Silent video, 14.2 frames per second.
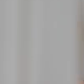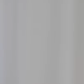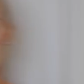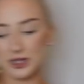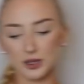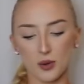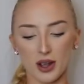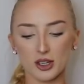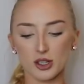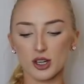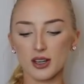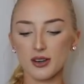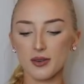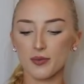Next
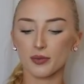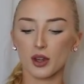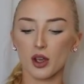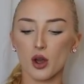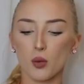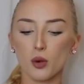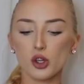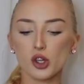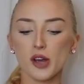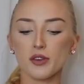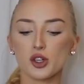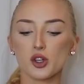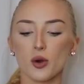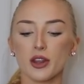question. Would you
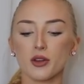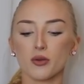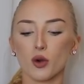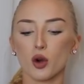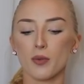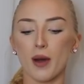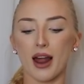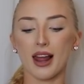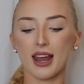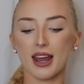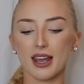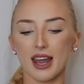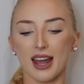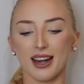ever join the Royal
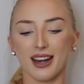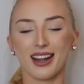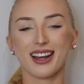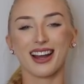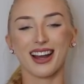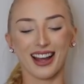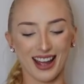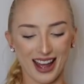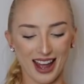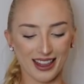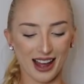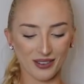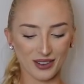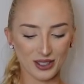Ballet again?
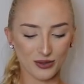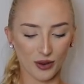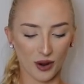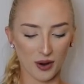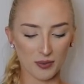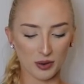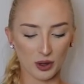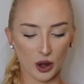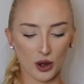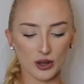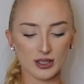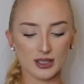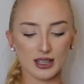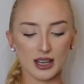That one's from
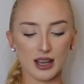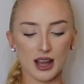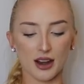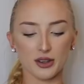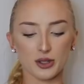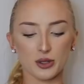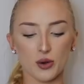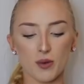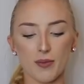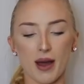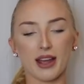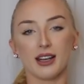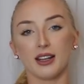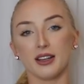
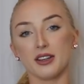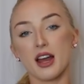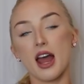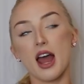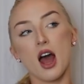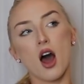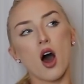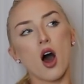Kirsty_Maitland.